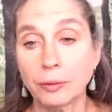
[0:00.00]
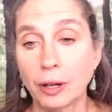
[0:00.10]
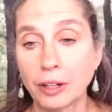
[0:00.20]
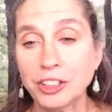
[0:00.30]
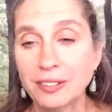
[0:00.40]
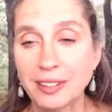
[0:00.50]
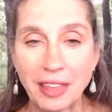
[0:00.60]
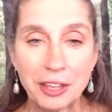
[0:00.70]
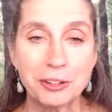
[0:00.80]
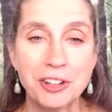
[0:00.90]
I shouldn't say
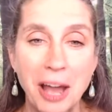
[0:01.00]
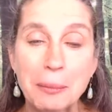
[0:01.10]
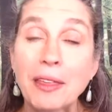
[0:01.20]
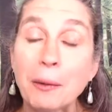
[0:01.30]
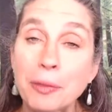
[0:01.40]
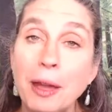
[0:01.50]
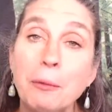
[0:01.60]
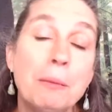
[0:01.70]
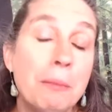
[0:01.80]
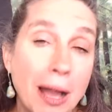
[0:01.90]
that you're not, but that
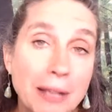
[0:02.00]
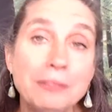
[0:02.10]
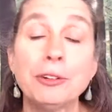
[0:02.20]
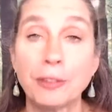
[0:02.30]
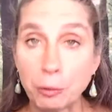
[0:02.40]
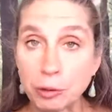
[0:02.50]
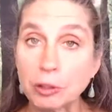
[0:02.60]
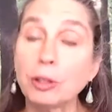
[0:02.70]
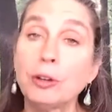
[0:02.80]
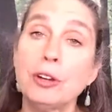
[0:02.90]
we're mindful, that we're
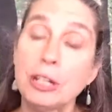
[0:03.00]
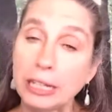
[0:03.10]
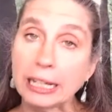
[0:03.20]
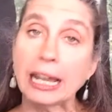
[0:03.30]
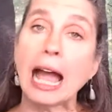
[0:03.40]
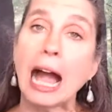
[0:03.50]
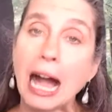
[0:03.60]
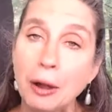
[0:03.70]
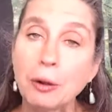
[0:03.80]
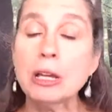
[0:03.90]
learning
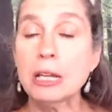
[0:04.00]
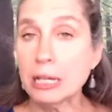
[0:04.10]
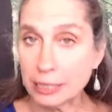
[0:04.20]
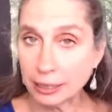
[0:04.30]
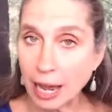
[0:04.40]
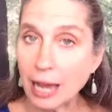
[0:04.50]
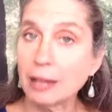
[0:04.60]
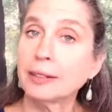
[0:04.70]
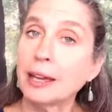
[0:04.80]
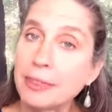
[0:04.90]
how to,
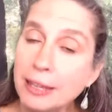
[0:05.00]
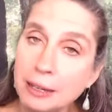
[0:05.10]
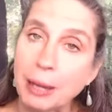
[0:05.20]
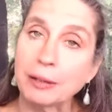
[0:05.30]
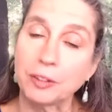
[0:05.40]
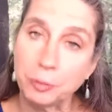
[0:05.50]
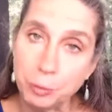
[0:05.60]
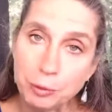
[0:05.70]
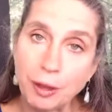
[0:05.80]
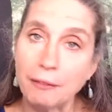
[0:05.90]
as I think about it,
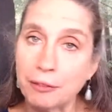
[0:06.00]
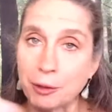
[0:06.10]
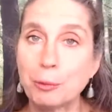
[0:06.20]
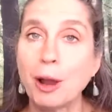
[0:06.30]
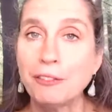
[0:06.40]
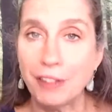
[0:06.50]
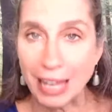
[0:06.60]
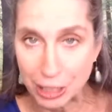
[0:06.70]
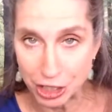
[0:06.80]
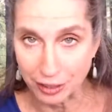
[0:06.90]
smooth off the rough
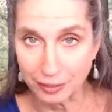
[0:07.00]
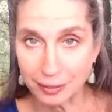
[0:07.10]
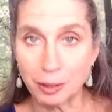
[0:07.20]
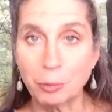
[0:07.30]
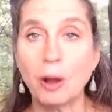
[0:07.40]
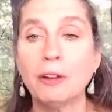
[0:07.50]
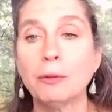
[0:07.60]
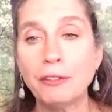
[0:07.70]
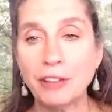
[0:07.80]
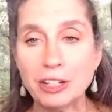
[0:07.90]
edges,
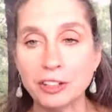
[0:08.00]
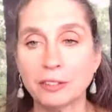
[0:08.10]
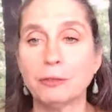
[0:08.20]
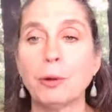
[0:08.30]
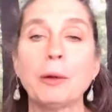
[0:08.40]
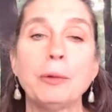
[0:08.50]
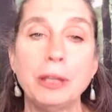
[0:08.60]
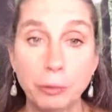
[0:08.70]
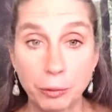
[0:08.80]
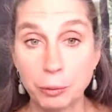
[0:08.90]
rough edges of where
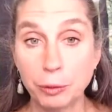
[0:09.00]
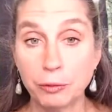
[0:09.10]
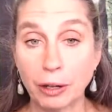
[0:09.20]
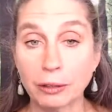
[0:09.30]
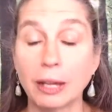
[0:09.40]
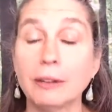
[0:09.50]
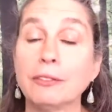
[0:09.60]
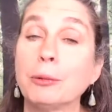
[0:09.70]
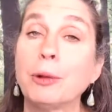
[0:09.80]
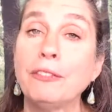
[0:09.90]
we remove our love,
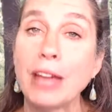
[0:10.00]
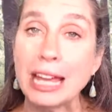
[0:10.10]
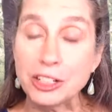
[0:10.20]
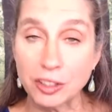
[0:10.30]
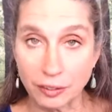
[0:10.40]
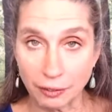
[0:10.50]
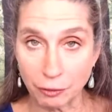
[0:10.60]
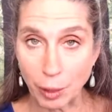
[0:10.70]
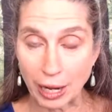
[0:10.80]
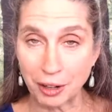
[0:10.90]
the rough edges of
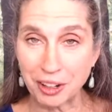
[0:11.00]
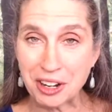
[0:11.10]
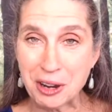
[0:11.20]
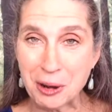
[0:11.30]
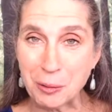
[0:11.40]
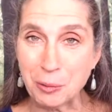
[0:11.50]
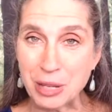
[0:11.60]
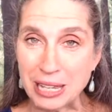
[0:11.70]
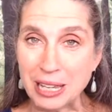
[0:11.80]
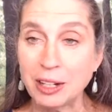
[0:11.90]
where
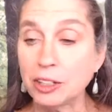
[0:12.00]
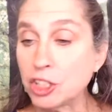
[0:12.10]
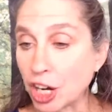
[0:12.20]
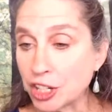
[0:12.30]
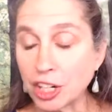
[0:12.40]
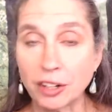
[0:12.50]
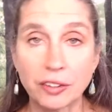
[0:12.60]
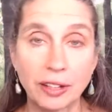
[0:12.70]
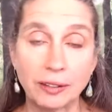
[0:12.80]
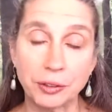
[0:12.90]
we judge
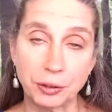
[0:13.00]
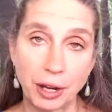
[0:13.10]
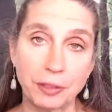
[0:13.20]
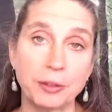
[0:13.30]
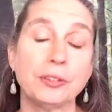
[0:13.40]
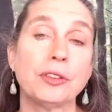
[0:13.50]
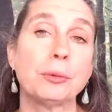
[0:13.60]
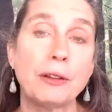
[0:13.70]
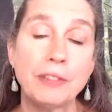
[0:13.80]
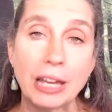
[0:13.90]
ourselves or others, the
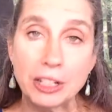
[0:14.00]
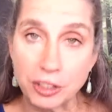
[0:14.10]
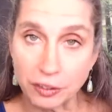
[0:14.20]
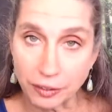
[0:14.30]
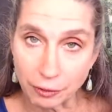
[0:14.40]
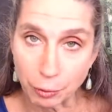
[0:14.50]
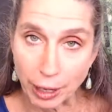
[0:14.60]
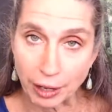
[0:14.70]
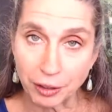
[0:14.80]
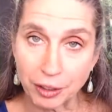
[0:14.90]
rough edges of
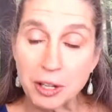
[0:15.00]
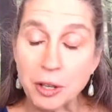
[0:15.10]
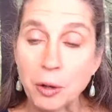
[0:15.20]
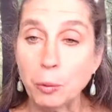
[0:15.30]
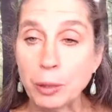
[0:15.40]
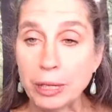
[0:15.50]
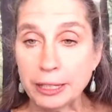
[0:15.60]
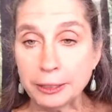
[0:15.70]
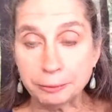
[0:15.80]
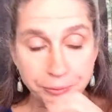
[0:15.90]
where we